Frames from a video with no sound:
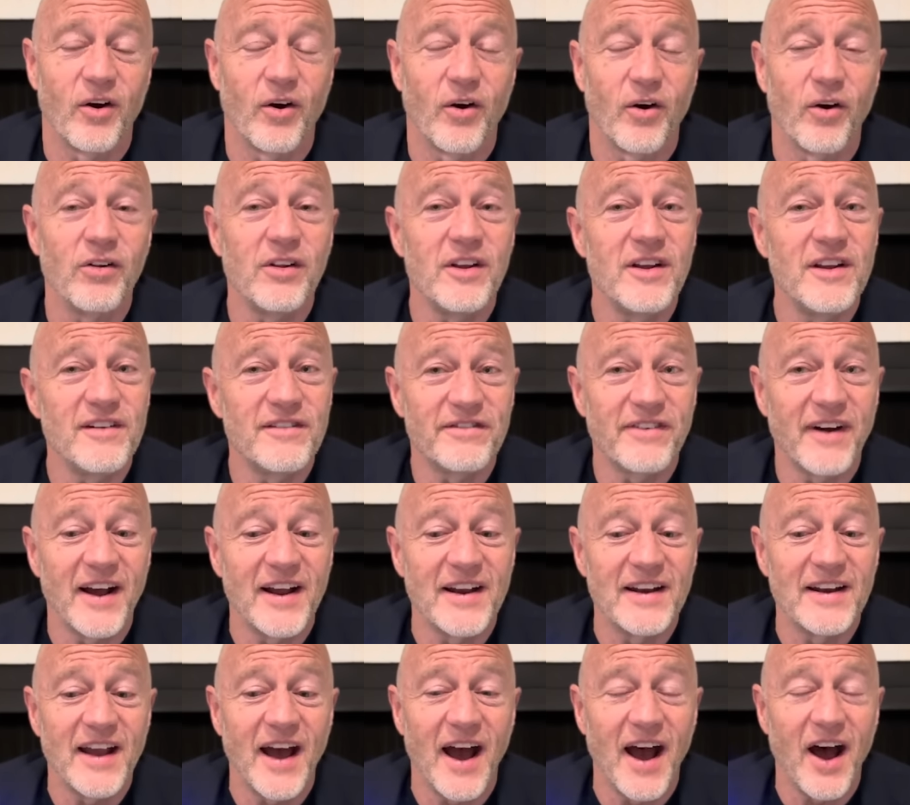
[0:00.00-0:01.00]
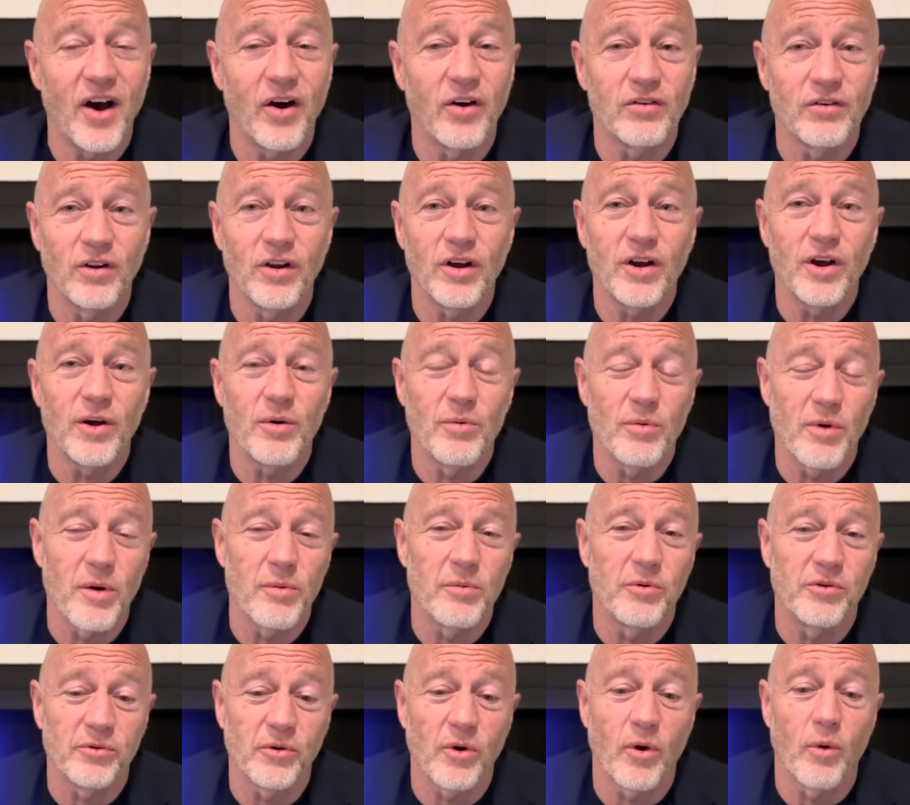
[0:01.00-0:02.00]
only to find out, look at what
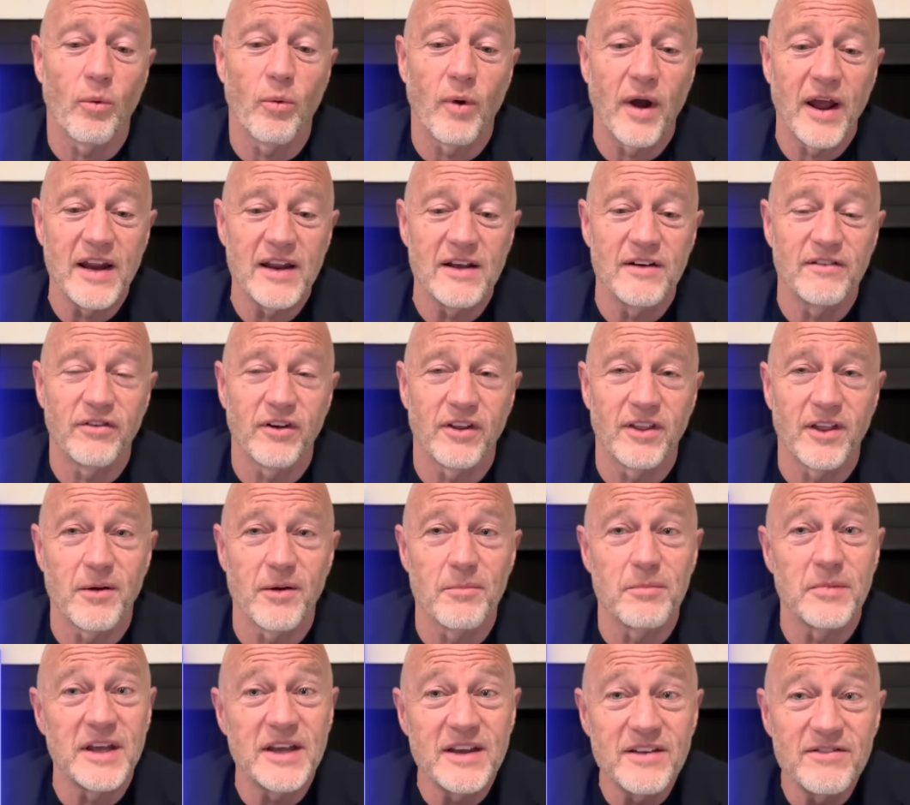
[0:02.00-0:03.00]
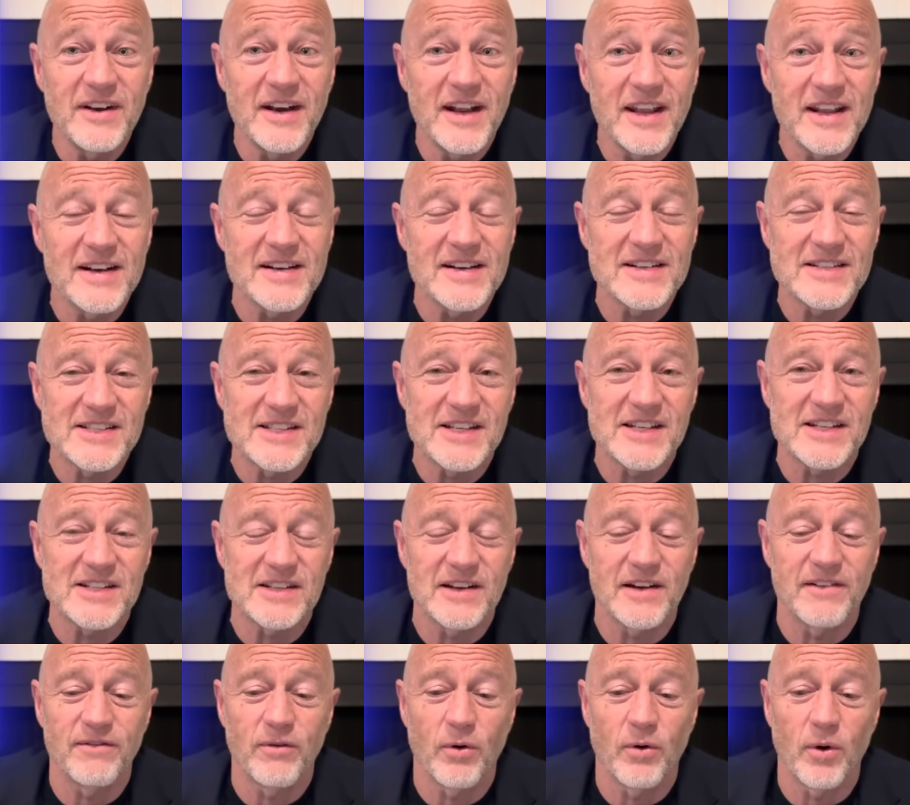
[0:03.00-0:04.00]
was awaiting for them, even in a
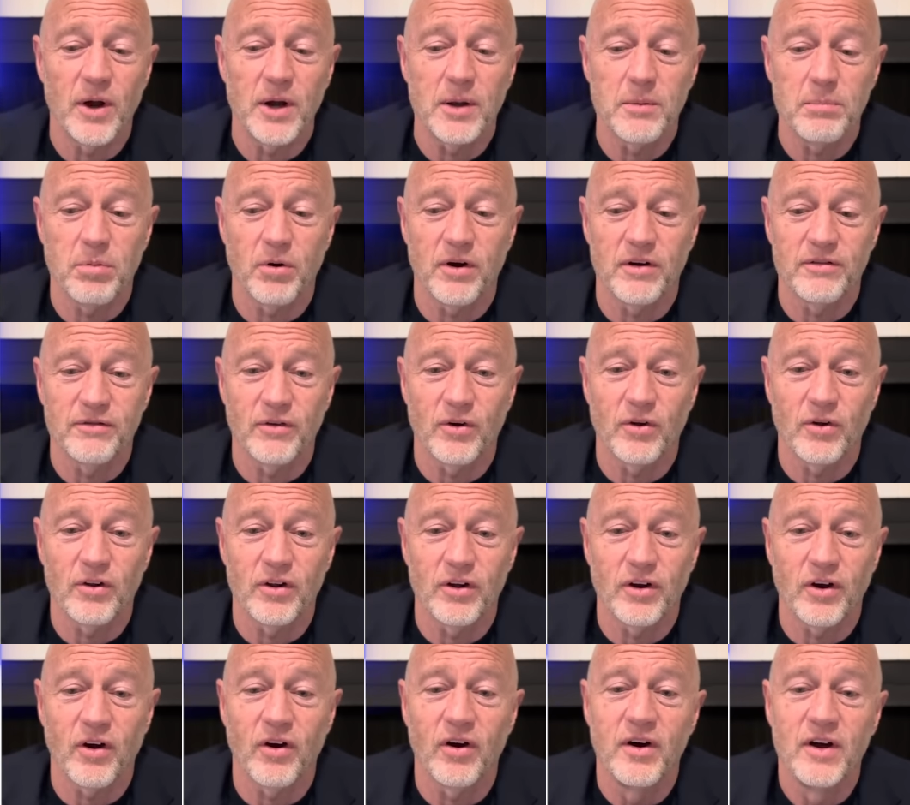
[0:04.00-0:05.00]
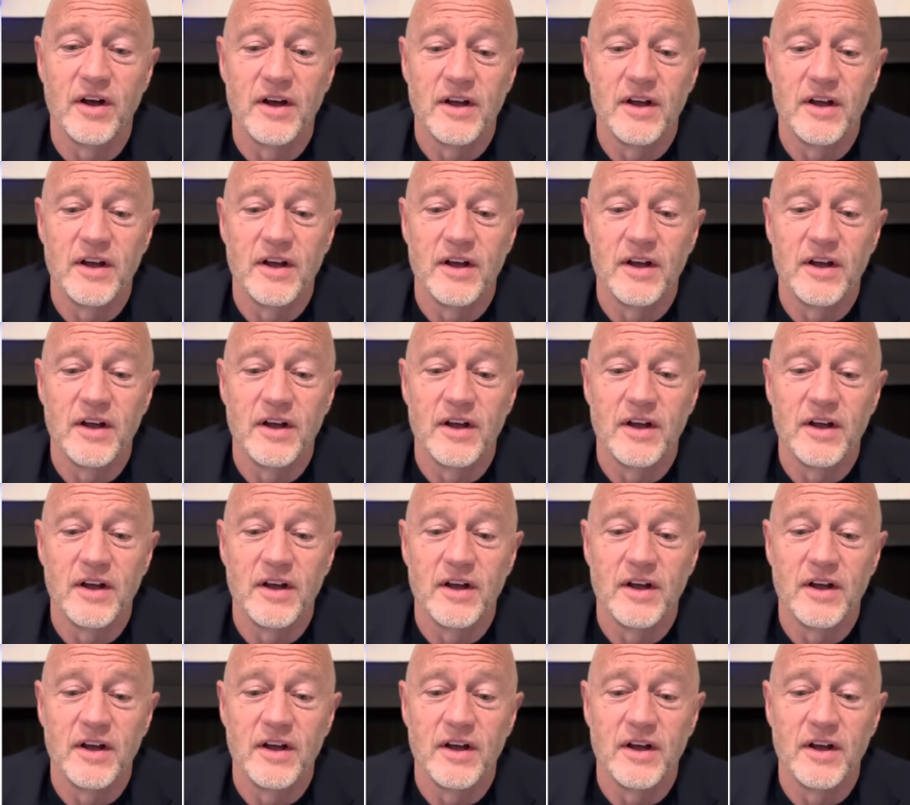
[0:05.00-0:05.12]
60 40 portfolio.